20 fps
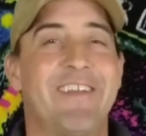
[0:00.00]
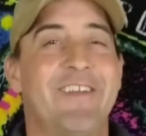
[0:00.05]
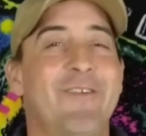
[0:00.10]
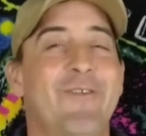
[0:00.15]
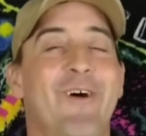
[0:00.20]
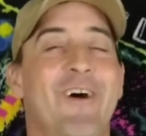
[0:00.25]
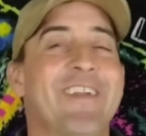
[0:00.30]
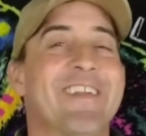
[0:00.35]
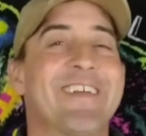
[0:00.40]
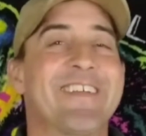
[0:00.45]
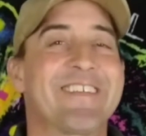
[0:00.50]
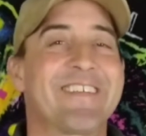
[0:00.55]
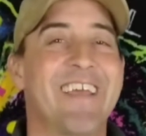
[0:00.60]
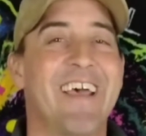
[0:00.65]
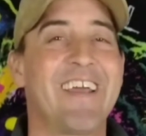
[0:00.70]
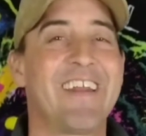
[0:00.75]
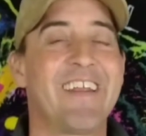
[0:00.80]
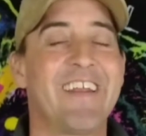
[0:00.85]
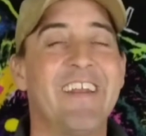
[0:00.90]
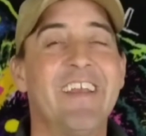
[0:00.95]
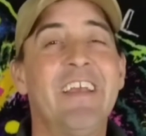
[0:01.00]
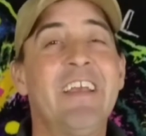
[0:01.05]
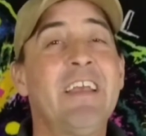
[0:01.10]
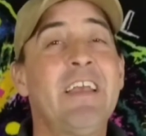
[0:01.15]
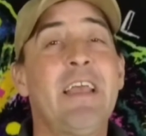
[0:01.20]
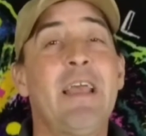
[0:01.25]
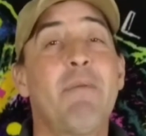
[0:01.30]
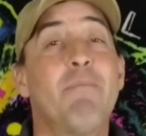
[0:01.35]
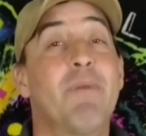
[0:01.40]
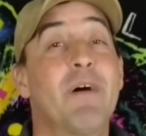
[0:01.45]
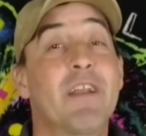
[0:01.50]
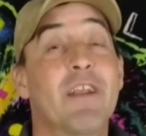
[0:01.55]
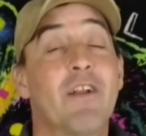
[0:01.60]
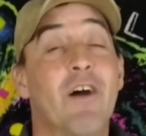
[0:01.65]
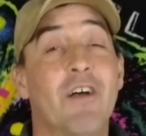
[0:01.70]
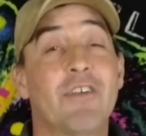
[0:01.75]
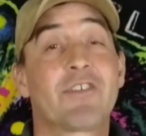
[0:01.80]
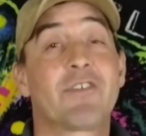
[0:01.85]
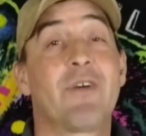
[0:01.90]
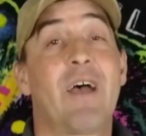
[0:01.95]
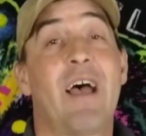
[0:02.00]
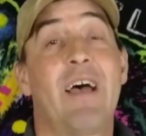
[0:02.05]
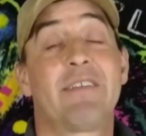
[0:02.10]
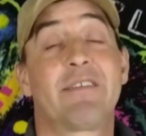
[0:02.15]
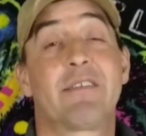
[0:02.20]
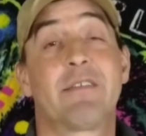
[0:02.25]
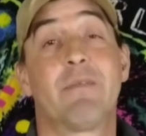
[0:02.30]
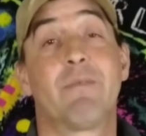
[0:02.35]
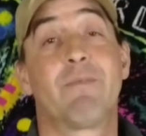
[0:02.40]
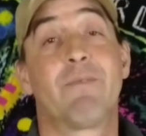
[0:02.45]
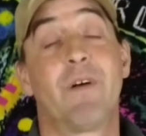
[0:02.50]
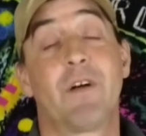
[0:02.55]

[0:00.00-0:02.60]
to you all excited, but it also has some